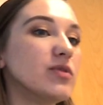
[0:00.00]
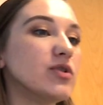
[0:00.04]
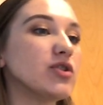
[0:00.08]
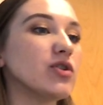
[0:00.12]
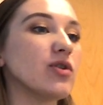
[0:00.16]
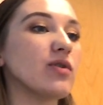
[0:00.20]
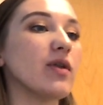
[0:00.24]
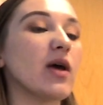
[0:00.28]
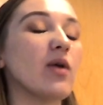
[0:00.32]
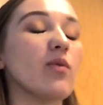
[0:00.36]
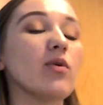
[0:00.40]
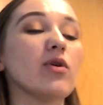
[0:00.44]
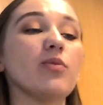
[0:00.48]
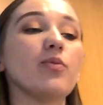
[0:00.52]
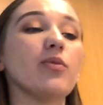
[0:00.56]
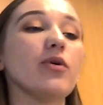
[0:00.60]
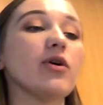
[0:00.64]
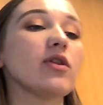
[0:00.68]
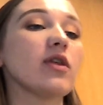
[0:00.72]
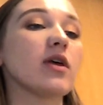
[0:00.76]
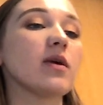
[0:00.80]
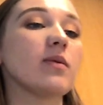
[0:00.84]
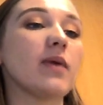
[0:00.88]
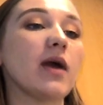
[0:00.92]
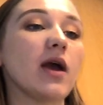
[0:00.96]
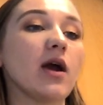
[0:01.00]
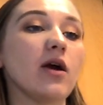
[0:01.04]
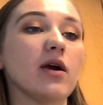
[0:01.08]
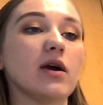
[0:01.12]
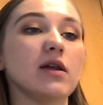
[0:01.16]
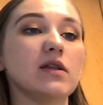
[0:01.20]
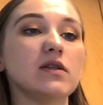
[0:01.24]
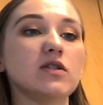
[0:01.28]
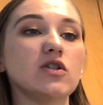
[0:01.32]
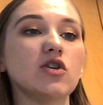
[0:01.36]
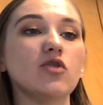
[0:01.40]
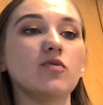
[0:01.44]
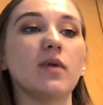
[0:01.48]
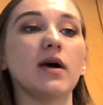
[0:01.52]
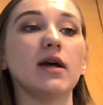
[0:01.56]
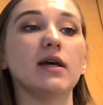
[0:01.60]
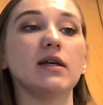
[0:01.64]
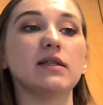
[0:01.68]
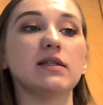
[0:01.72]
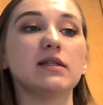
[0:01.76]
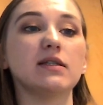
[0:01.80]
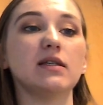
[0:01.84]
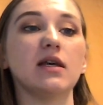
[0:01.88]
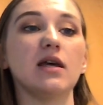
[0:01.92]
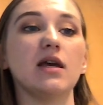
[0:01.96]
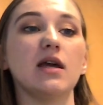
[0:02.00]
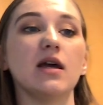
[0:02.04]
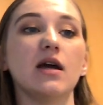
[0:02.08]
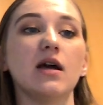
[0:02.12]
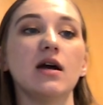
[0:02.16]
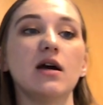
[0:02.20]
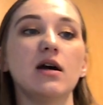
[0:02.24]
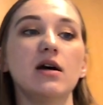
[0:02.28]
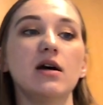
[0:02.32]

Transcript: So with birthing parents, you might see